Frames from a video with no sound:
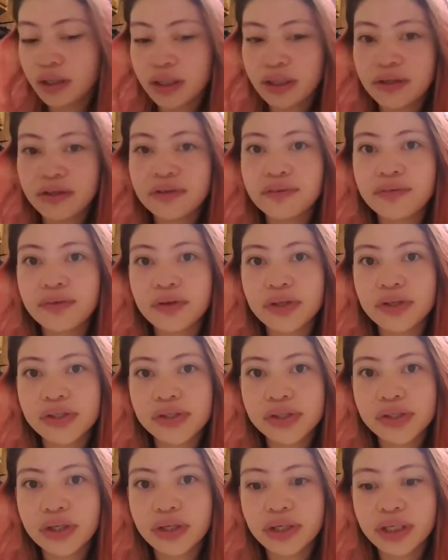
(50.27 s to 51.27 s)
Then the fall
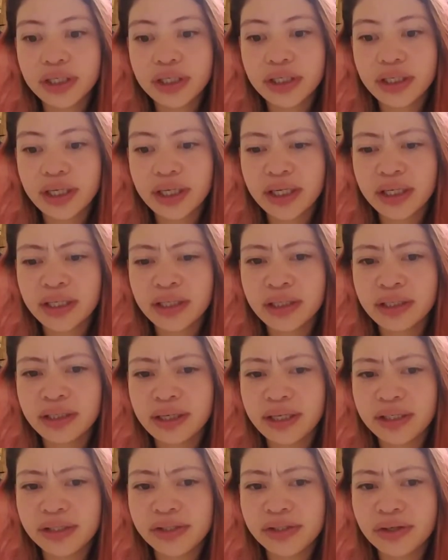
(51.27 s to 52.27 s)
started and
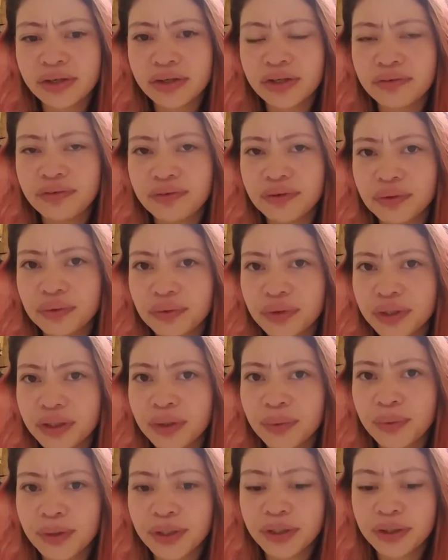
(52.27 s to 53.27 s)
I started to feel
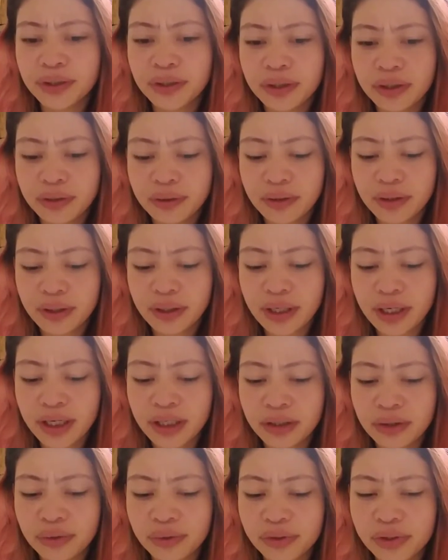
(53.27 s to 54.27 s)
really weird. I
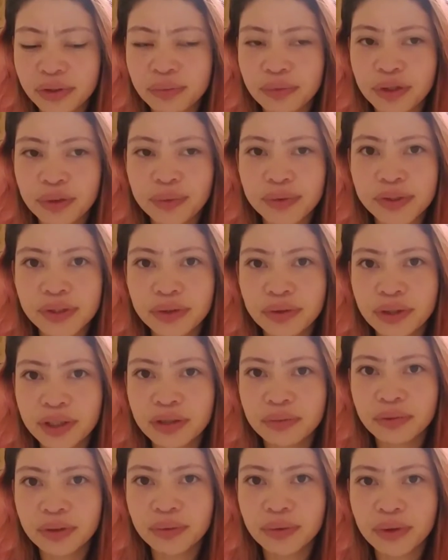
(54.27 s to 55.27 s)
knew something was
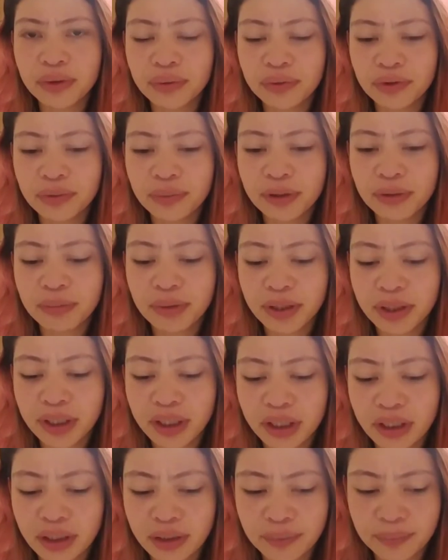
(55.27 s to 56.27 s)
incredibly wrong with my
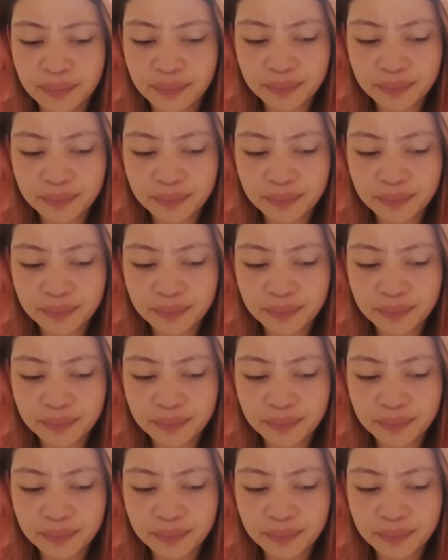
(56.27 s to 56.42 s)
body.